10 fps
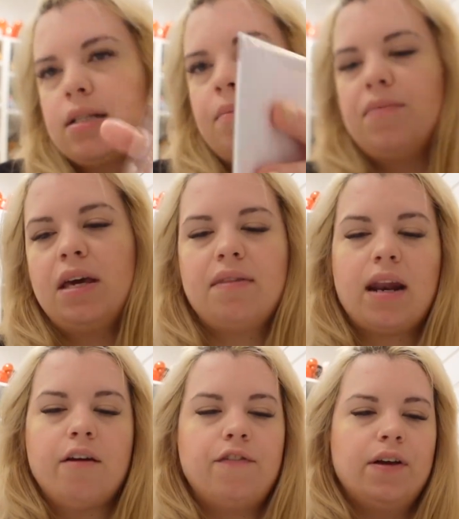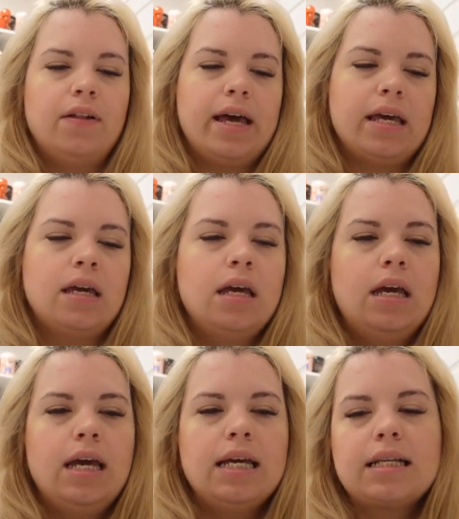something that I feel like
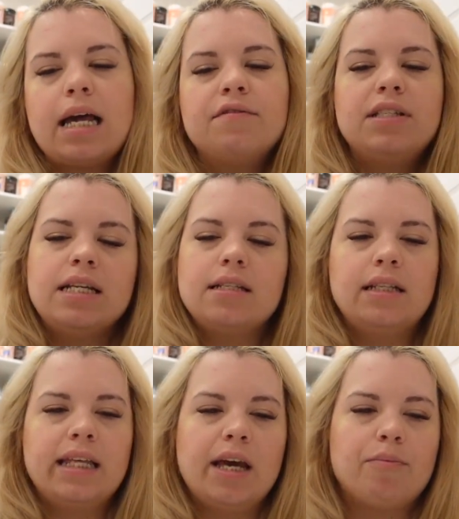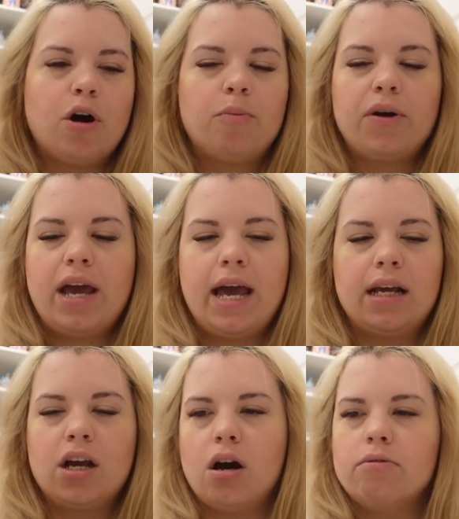is kind of seasonally appropriate
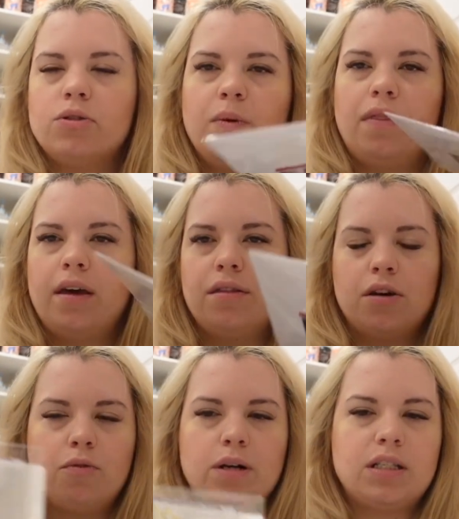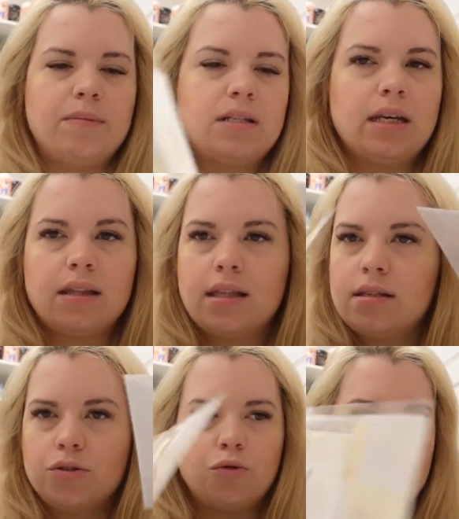and goes with, like, the Christmas. Like, this
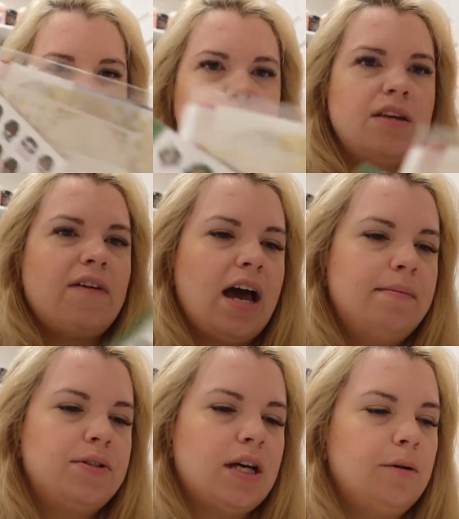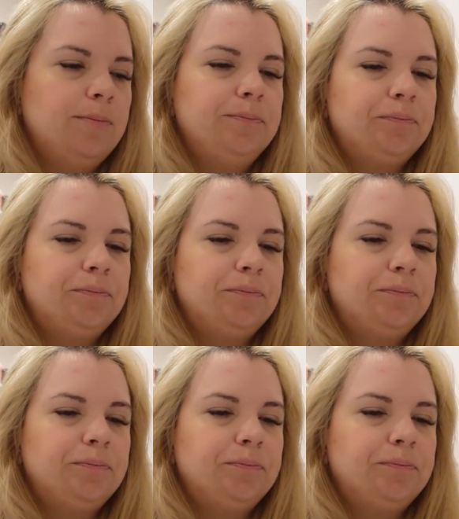is Christmassy vibes, so